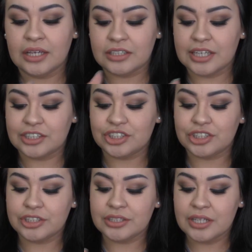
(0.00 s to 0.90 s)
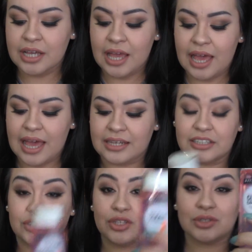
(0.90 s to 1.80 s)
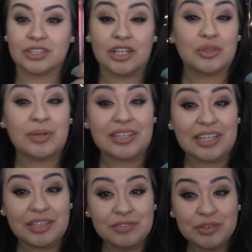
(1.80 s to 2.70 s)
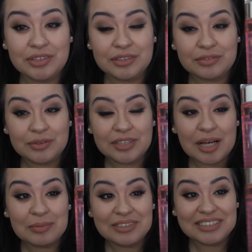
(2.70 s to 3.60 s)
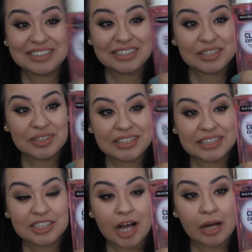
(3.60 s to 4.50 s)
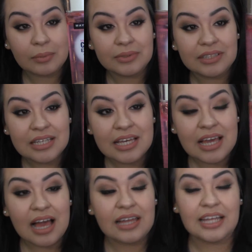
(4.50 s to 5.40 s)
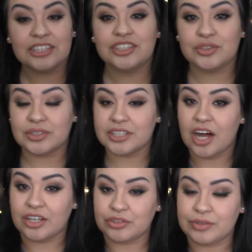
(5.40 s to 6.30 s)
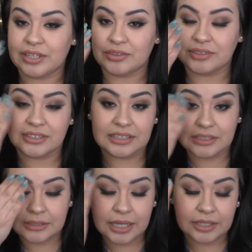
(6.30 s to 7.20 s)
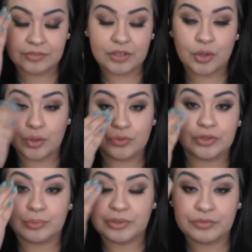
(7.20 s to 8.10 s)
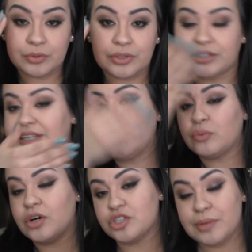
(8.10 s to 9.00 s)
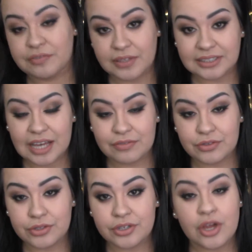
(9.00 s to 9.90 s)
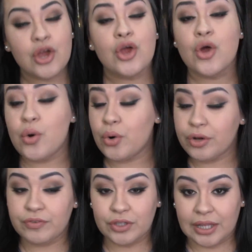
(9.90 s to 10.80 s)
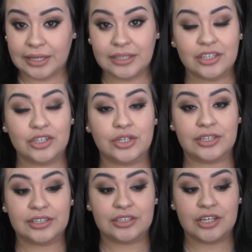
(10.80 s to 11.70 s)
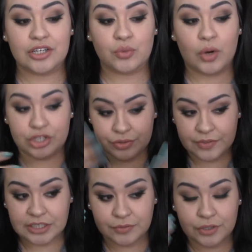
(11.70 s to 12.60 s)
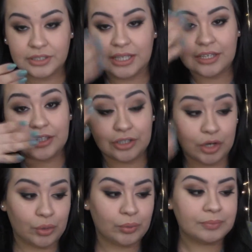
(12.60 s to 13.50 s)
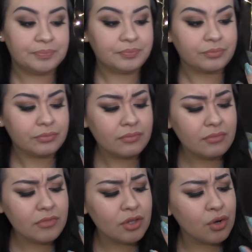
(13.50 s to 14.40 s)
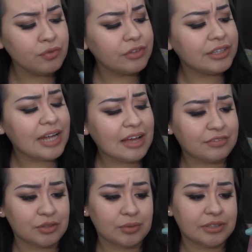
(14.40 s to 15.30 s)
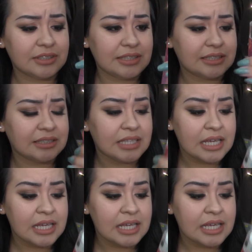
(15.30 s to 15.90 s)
texture, and a little goes a long way. Like, I've used it a few times, and it's still at the top. And I just use the cotton rounds, and I just kind of go over before, and then I'll wash my face after. Or if you like, you can wash your face first and then go over it afterwards, because